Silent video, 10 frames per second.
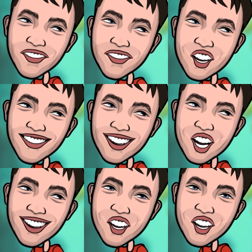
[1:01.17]
the creation of
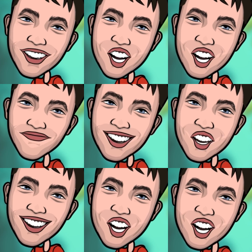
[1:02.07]
dry land on the
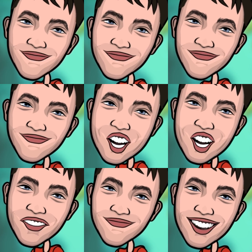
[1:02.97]
third day. On the
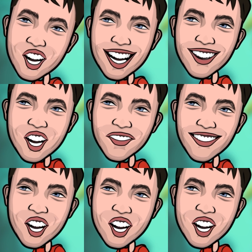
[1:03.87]
fourth day, God
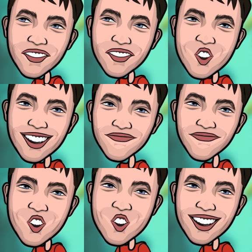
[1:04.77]
created the sun, the
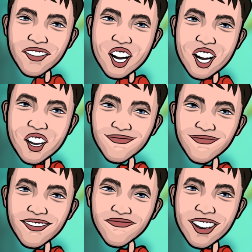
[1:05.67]
moon, and stars,
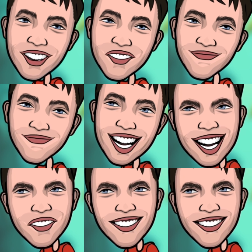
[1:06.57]
and then on the fifth day, he